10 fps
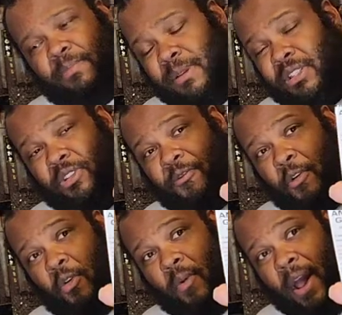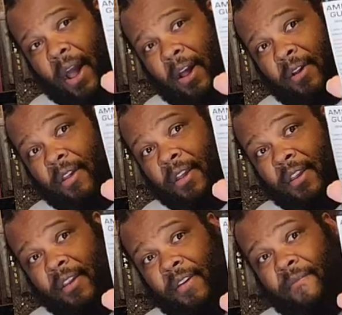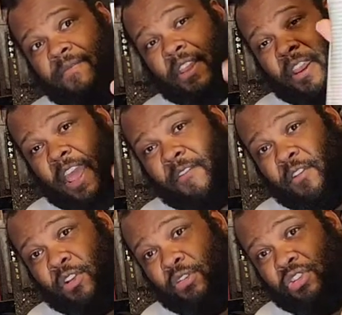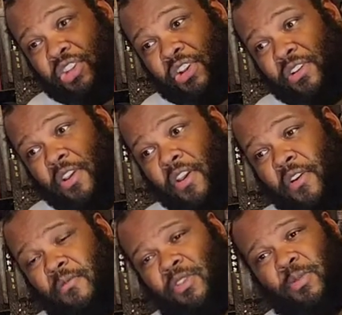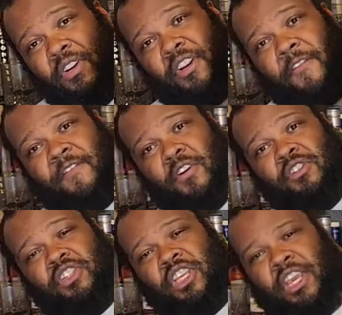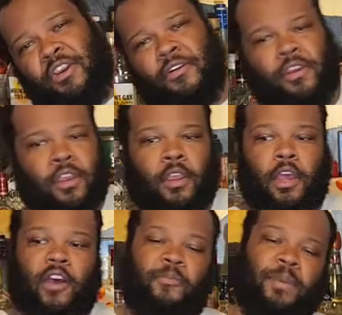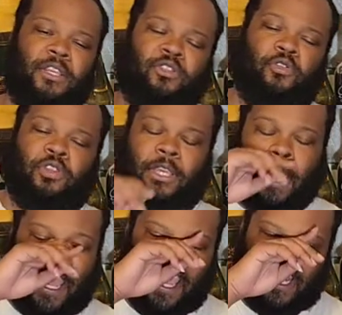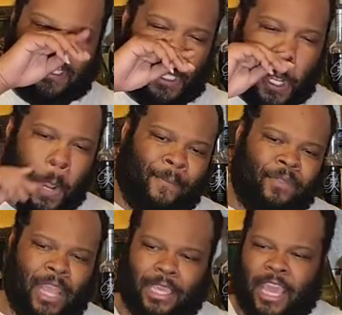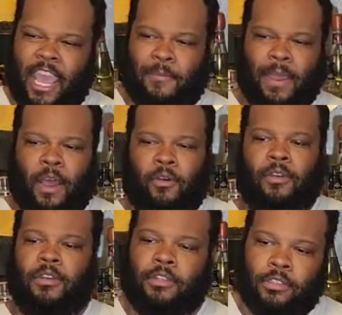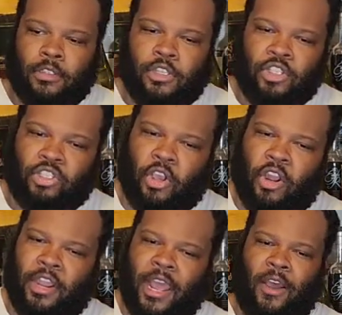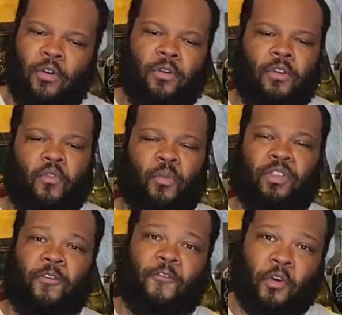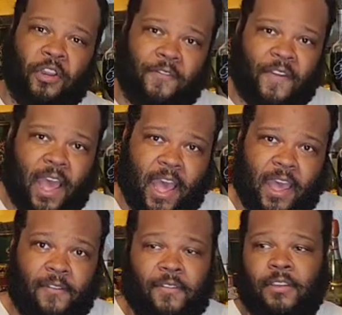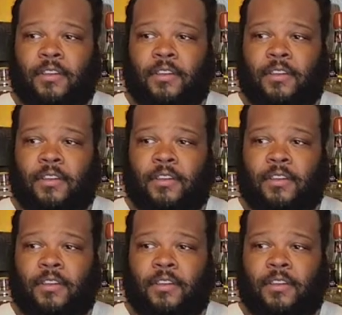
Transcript: of business for a while, their Evolution was one of their first tier of pistols cans that came out. Started out with the 45,